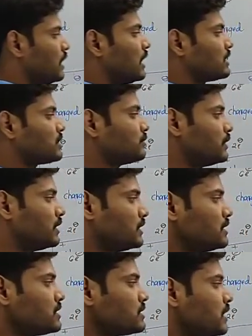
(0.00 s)
last one
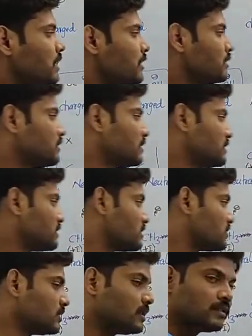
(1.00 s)
is
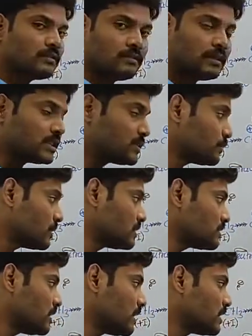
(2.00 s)
this. This one
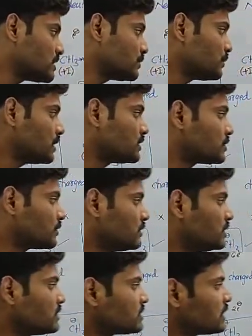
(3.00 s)
is the last one. So
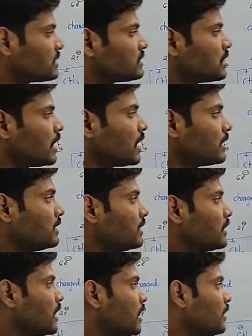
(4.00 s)
this is the
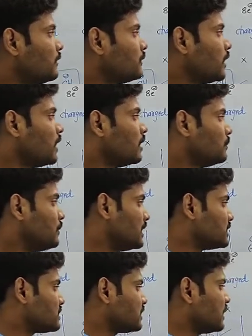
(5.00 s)
order of
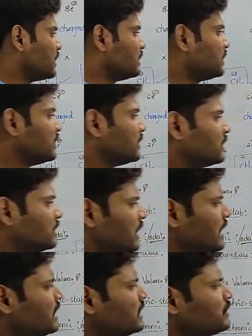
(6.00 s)
plus I.
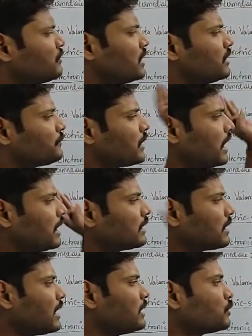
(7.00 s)
Anyway, if
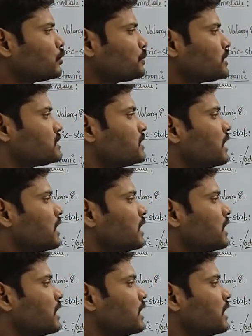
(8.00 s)
alkyl group is